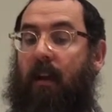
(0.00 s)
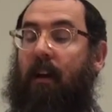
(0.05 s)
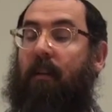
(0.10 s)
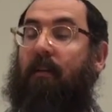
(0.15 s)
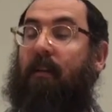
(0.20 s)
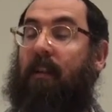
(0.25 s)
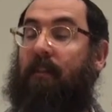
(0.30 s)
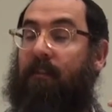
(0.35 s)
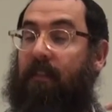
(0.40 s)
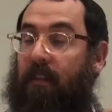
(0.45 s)

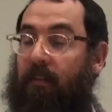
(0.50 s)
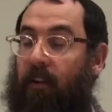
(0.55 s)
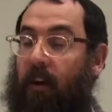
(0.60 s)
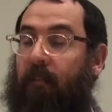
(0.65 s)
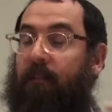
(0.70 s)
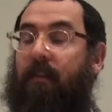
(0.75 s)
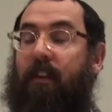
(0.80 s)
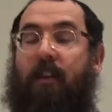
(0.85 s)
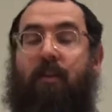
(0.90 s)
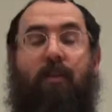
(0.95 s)
And if they've
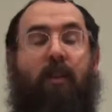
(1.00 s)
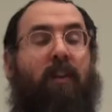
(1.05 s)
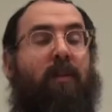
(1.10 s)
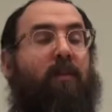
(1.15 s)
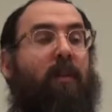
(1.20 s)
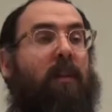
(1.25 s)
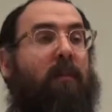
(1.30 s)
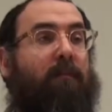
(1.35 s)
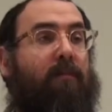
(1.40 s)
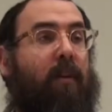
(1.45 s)
got free
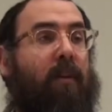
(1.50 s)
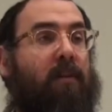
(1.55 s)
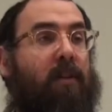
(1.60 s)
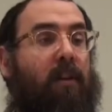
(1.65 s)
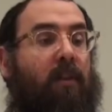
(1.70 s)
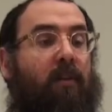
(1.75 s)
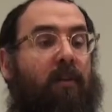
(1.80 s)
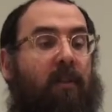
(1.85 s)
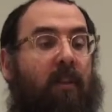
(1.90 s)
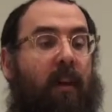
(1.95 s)
choice, we can
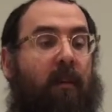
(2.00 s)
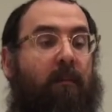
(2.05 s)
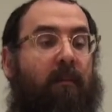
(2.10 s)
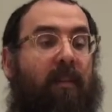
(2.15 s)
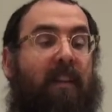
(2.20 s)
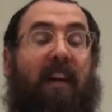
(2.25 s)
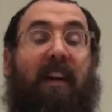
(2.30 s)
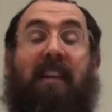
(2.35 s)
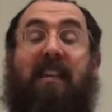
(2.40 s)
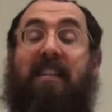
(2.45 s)
prosecute them.
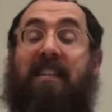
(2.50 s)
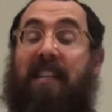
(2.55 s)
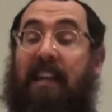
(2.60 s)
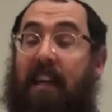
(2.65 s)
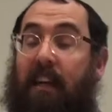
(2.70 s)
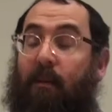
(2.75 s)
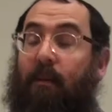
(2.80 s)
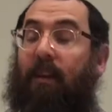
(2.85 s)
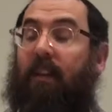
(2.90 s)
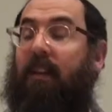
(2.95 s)
Then
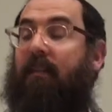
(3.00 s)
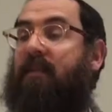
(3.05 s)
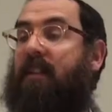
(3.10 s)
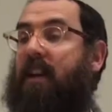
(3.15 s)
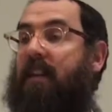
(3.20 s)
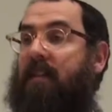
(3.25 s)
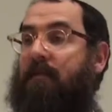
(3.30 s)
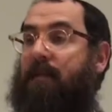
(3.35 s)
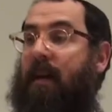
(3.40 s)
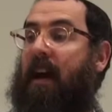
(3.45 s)
indeed what they've
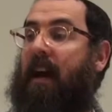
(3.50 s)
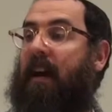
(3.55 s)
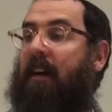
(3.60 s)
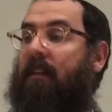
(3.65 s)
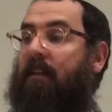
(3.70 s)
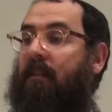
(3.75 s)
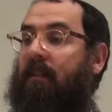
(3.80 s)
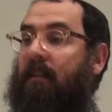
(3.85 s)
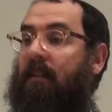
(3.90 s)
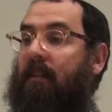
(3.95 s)
done is
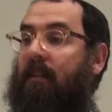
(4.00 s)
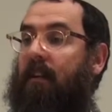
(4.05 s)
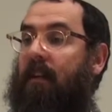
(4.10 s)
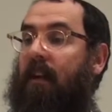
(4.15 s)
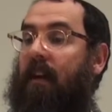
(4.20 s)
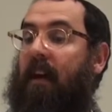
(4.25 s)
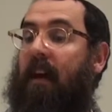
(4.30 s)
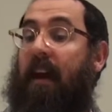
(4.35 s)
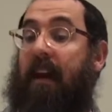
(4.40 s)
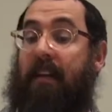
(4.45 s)
bad.
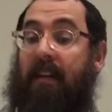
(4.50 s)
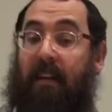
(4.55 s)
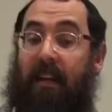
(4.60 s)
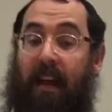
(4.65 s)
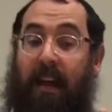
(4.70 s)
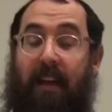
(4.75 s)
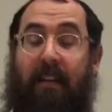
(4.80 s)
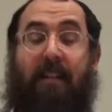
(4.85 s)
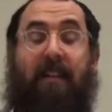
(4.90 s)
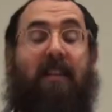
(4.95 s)
And
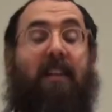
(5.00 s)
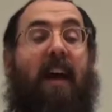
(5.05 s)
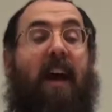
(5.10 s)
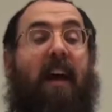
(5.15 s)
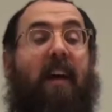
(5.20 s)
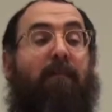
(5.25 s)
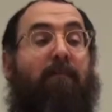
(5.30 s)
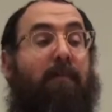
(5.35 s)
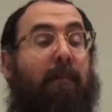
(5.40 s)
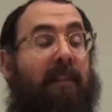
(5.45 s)
yes,
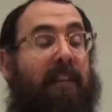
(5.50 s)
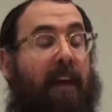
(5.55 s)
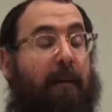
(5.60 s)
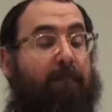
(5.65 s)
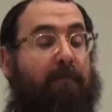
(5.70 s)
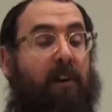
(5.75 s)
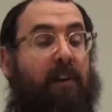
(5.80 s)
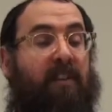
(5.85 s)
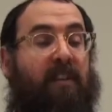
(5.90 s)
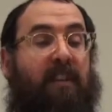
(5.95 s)
their
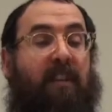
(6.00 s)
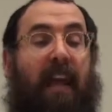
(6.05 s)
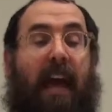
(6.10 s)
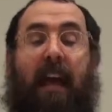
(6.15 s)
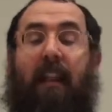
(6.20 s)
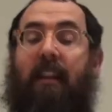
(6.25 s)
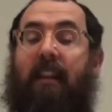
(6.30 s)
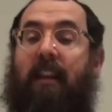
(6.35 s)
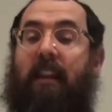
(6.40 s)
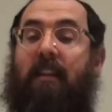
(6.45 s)

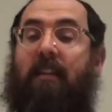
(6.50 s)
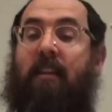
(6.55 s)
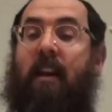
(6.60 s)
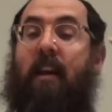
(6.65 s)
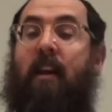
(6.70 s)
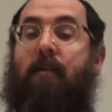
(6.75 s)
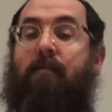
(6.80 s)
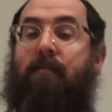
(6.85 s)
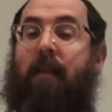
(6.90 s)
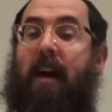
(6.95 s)
personalities
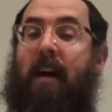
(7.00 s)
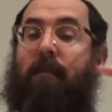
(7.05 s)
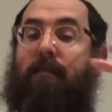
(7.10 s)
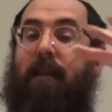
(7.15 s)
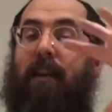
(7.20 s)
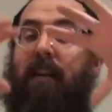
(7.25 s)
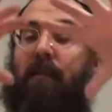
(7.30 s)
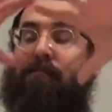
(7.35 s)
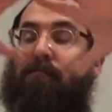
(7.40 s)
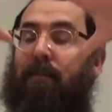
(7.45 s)
may
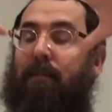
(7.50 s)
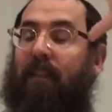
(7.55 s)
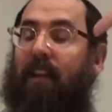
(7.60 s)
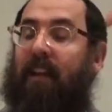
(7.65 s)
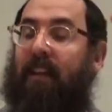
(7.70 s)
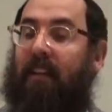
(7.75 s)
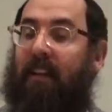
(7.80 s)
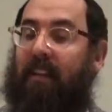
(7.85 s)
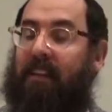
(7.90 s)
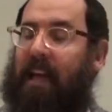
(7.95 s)
be
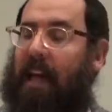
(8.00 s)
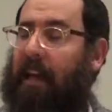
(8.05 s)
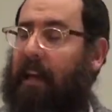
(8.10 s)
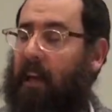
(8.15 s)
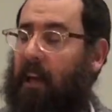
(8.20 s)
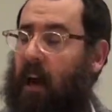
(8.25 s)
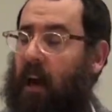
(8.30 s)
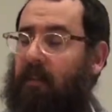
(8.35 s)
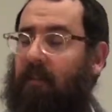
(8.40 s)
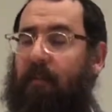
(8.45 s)
completely
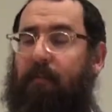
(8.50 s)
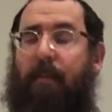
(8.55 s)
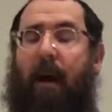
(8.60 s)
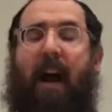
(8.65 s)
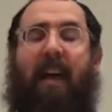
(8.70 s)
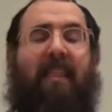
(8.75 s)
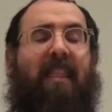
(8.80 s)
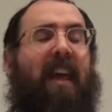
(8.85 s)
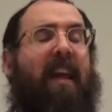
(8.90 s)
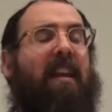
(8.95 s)
taken over
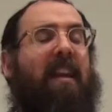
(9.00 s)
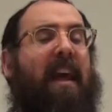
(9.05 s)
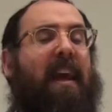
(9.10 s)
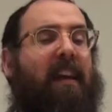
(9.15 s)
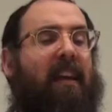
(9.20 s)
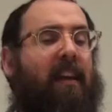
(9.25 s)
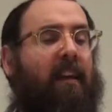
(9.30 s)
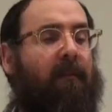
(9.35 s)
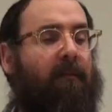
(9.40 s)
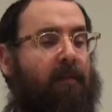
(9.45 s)
by their
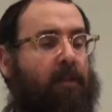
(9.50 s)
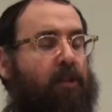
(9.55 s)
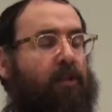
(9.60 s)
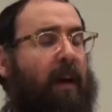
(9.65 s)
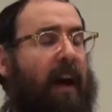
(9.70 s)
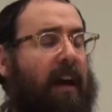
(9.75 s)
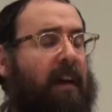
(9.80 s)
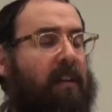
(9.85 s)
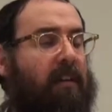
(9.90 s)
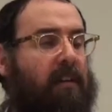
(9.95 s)
negative
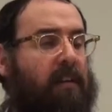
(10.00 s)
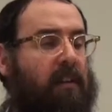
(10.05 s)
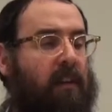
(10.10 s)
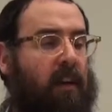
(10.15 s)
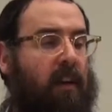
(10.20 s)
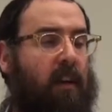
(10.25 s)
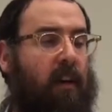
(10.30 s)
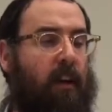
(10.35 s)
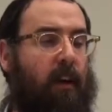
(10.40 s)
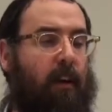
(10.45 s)
traits.
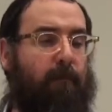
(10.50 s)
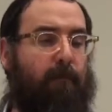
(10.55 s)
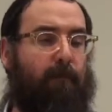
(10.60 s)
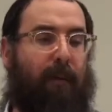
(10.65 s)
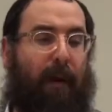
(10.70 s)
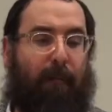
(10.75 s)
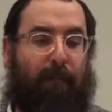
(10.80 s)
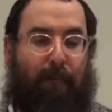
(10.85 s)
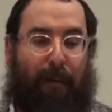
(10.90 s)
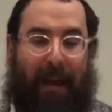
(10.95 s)

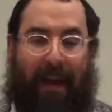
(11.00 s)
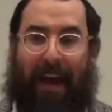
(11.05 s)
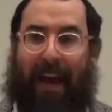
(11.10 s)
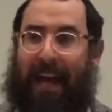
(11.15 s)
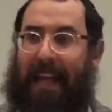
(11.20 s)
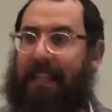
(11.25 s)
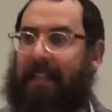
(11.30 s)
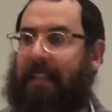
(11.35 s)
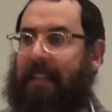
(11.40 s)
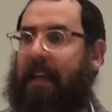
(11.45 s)
But
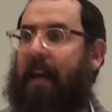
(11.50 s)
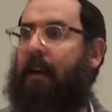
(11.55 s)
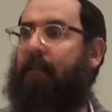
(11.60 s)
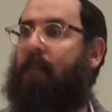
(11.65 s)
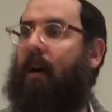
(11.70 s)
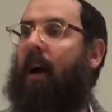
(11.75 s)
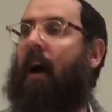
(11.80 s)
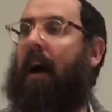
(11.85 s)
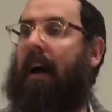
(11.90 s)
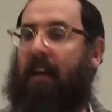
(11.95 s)

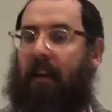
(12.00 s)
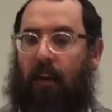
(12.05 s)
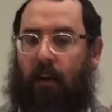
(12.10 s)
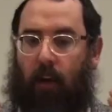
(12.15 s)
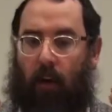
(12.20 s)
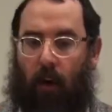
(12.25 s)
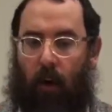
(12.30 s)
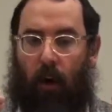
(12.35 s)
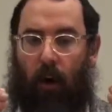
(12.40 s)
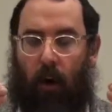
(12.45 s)
be'etzem, at a
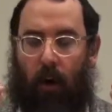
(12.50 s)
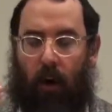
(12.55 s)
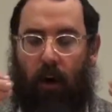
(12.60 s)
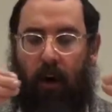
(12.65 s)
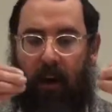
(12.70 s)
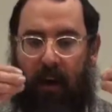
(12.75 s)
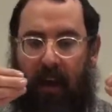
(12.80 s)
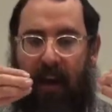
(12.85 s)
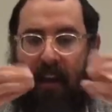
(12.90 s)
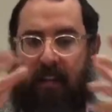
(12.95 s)

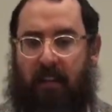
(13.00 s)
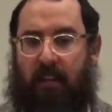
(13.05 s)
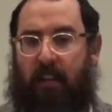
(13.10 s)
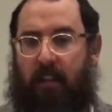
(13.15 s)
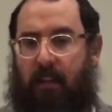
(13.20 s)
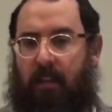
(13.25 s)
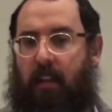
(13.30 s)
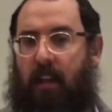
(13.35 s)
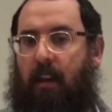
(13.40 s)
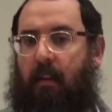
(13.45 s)
core
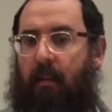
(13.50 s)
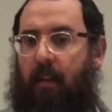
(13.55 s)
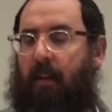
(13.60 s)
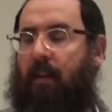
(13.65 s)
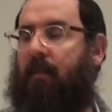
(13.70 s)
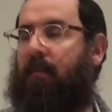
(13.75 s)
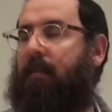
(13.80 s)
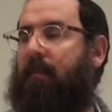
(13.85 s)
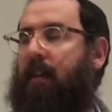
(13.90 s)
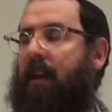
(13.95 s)
essence, they're a
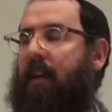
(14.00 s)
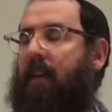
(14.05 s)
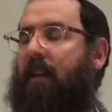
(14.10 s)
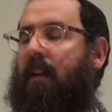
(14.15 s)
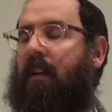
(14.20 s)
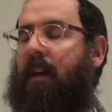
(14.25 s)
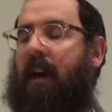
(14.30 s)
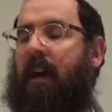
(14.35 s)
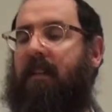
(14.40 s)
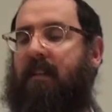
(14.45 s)
human being.
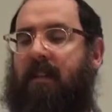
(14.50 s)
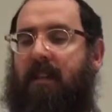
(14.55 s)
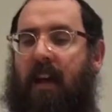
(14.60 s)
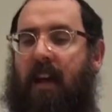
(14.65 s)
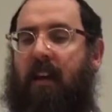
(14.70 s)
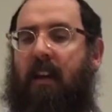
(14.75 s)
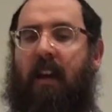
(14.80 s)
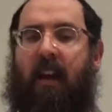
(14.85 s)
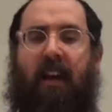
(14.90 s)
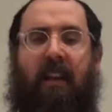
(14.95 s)
You can't
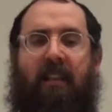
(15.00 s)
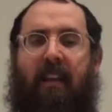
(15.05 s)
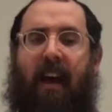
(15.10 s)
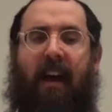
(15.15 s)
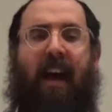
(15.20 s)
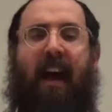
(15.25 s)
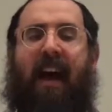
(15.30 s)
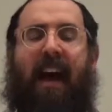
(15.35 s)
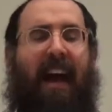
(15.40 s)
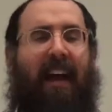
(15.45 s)
say
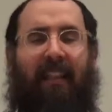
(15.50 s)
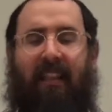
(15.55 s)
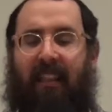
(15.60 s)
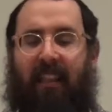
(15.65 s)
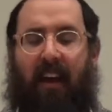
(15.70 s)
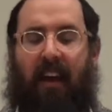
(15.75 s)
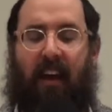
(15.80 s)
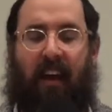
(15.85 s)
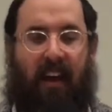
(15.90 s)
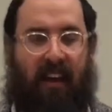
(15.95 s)
they are at
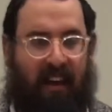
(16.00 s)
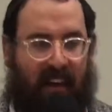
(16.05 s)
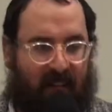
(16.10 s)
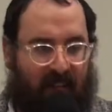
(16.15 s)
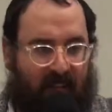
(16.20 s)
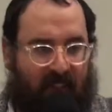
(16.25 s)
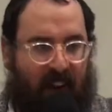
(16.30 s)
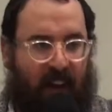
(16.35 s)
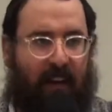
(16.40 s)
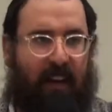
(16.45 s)
their
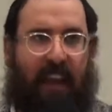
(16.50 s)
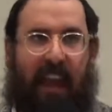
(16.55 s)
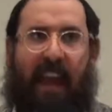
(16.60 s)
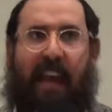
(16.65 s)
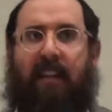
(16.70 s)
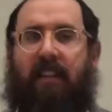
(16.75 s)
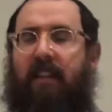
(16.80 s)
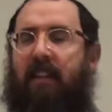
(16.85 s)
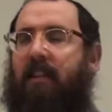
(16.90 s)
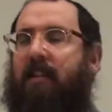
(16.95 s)
very
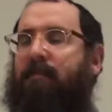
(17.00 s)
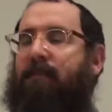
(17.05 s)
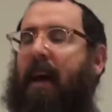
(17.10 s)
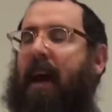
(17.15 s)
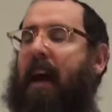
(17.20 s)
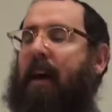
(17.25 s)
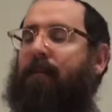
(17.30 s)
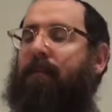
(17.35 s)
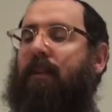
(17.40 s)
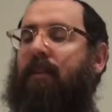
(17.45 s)
essence
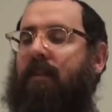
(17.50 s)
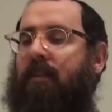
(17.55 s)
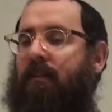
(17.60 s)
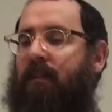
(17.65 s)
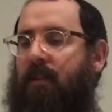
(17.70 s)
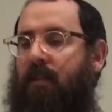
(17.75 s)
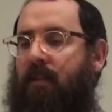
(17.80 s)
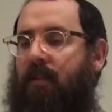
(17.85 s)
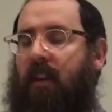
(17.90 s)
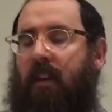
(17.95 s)
bad, because if
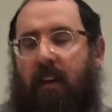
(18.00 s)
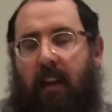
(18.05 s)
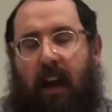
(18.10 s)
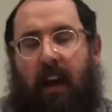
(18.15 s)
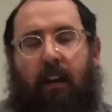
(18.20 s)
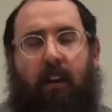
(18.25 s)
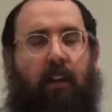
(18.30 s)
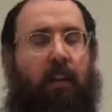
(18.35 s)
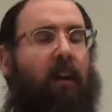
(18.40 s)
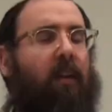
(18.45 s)
you do, then
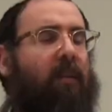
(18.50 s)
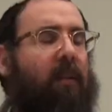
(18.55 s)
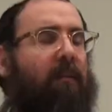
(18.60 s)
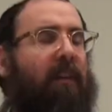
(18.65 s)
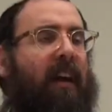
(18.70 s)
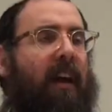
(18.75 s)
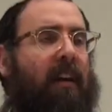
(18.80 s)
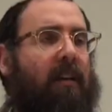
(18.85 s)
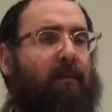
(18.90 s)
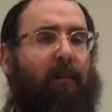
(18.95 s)
how could you hold them
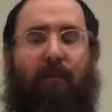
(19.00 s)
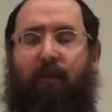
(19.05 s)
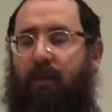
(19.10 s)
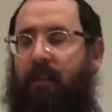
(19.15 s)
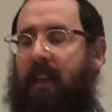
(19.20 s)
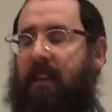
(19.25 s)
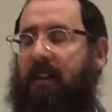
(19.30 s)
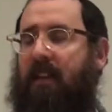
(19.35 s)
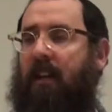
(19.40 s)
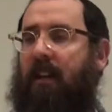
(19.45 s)
accountable for
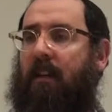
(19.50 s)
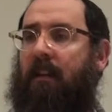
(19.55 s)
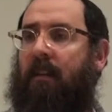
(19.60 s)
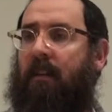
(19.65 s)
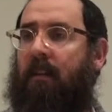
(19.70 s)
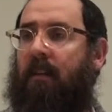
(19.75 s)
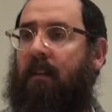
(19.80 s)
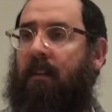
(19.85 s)
what they did?